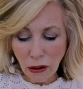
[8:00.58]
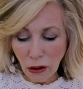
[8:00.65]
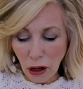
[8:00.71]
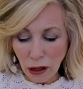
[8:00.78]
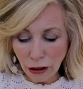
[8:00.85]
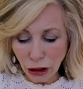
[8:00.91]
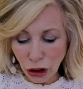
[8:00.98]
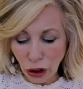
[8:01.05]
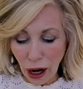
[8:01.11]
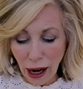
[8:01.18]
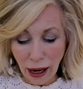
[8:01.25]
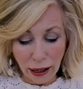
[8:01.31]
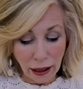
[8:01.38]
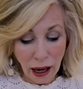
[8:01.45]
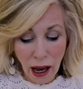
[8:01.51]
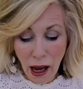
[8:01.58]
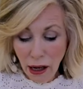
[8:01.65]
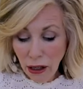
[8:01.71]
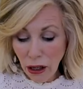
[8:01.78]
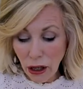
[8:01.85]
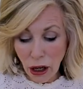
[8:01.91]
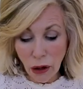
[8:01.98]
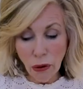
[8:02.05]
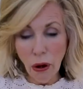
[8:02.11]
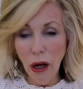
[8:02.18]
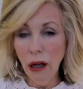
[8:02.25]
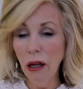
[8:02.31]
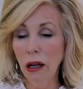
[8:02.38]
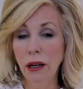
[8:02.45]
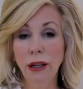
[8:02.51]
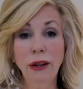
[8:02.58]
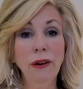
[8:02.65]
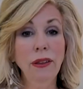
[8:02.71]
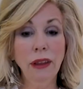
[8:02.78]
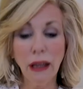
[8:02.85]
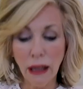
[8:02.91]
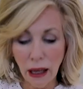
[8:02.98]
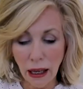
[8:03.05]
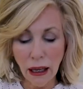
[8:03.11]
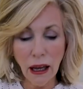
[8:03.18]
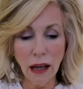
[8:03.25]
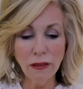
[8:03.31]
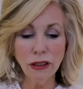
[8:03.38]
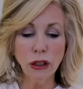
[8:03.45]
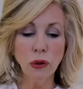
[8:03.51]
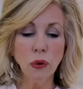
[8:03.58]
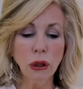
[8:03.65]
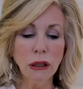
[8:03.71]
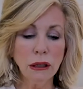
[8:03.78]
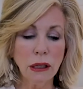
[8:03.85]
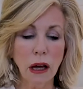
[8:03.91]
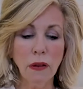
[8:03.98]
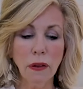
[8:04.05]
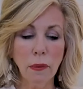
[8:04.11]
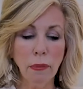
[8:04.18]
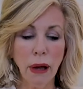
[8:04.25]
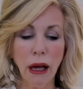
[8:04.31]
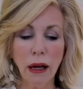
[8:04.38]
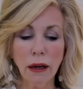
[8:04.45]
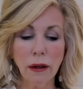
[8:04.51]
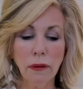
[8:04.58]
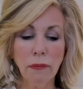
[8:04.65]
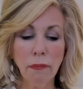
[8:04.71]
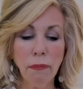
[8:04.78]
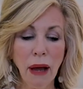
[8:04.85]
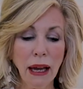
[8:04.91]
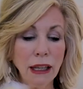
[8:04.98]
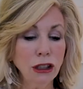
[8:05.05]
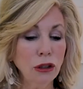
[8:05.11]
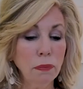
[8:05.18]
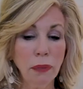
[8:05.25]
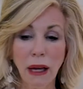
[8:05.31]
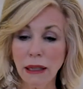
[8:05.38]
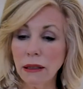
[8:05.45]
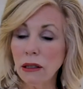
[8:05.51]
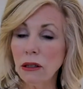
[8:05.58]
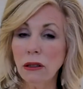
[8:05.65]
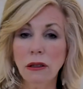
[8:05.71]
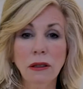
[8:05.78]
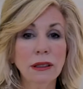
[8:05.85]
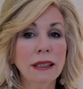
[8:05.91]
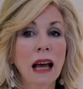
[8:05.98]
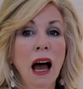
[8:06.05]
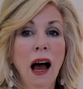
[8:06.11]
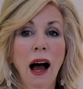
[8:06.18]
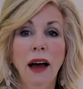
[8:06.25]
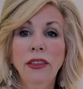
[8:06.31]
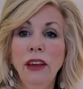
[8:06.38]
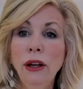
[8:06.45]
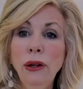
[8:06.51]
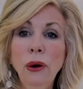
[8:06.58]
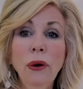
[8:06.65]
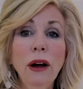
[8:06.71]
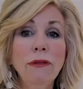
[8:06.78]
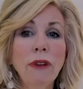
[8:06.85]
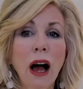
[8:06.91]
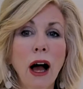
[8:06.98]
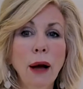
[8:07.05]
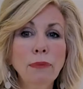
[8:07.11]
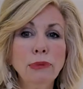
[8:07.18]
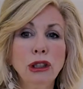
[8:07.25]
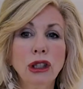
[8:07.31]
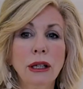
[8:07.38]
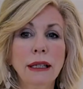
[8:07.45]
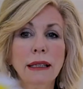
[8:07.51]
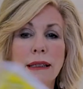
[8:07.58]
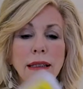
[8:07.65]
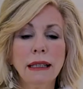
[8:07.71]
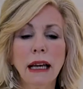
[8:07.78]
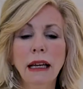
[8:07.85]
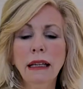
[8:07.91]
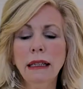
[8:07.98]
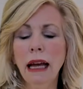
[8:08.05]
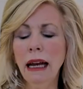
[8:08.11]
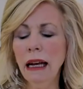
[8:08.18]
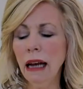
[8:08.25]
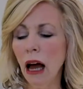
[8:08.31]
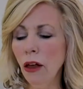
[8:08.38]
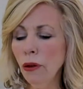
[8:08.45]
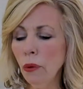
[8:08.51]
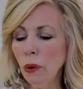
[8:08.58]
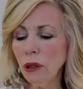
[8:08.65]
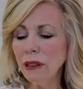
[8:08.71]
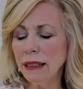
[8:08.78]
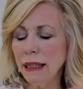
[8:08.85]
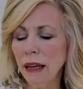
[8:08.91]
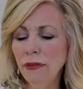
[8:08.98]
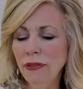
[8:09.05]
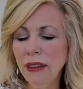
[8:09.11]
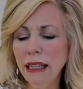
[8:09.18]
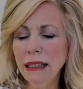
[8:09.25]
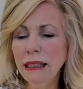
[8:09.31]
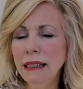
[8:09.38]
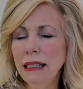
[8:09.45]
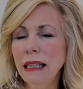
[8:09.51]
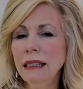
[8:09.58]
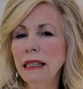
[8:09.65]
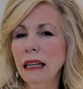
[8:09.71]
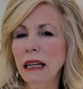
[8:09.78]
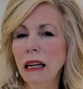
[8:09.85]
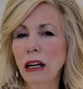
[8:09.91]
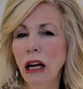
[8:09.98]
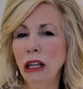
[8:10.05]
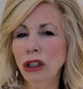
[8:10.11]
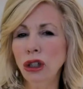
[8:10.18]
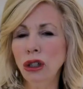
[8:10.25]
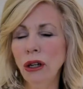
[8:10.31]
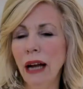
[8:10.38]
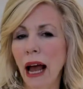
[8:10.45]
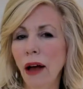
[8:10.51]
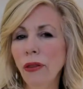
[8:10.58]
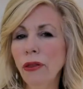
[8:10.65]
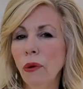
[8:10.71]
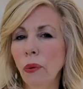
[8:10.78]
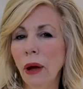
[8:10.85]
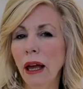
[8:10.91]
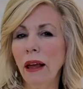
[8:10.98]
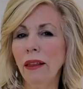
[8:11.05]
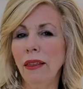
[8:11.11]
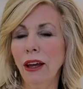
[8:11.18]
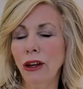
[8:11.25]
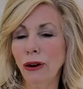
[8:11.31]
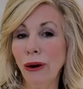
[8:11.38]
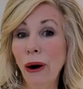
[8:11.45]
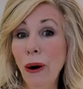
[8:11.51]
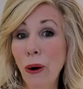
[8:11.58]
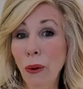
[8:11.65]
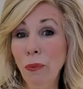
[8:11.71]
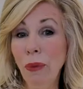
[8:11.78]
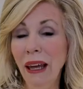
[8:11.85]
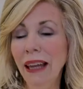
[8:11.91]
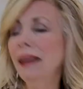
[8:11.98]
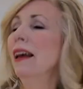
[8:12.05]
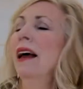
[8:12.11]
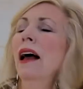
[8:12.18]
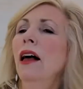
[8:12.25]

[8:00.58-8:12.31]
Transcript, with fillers: a long track. You know, you're the King of Swords on the bottom, Page of Pentacles. I think you have options. In other words, if this doesn't turn out the way that you're hoping,